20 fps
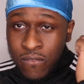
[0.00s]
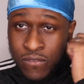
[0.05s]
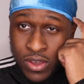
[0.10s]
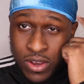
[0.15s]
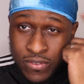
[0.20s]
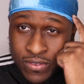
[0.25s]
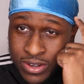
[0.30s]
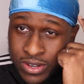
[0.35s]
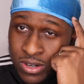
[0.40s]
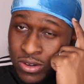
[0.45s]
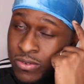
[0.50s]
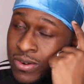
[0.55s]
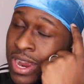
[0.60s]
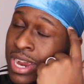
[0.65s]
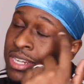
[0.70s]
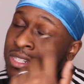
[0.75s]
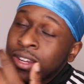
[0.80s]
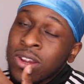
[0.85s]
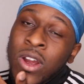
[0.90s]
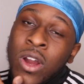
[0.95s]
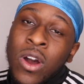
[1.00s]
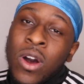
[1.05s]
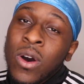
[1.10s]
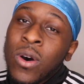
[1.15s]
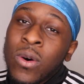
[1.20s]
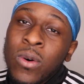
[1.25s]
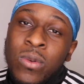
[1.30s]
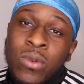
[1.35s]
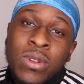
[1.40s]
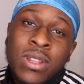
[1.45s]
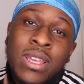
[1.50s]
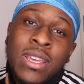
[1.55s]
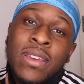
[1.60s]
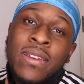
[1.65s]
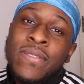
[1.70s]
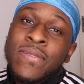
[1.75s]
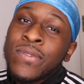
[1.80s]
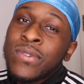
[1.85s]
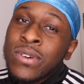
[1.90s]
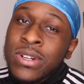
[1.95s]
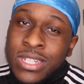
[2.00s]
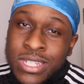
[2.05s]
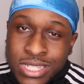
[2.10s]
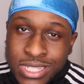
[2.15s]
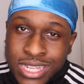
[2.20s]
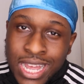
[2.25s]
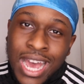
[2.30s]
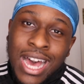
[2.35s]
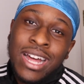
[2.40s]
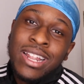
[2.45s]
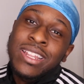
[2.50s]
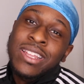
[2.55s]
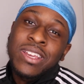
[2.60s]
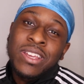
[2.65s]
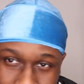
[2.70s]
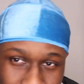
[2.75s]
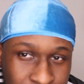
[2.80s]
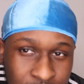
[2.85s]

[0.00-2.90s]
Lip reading: Velvet do-rags are only for styling.